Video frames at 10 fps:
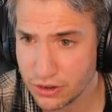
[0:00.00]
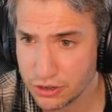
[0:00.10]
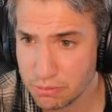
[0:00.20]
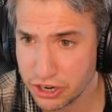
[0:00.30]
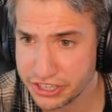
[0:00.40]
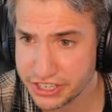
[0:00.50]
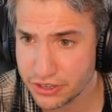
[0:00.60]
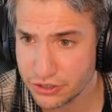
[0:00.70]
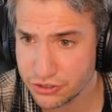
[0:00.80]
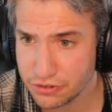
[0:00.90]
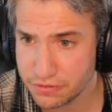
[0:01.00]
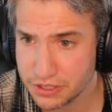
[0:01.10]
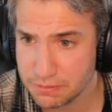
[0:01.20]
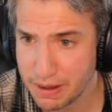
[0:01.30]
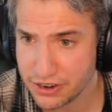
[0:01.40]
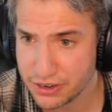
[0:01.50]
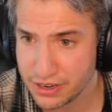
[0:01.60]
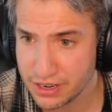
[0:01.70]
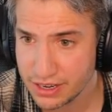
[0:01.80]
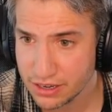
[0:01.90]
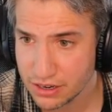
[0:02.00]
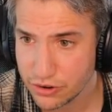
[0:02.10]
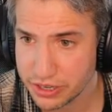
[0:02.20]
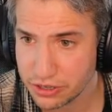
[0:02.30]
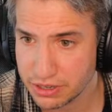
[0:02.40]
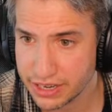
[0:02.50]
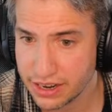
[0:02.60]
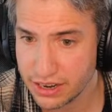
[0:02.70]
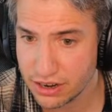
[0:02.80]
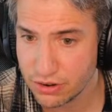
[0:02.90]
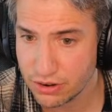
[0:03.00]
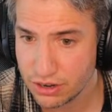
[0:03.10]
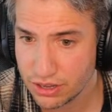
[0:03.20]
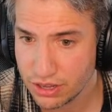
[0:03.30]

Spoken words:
on the projection surface pattern, going to click here,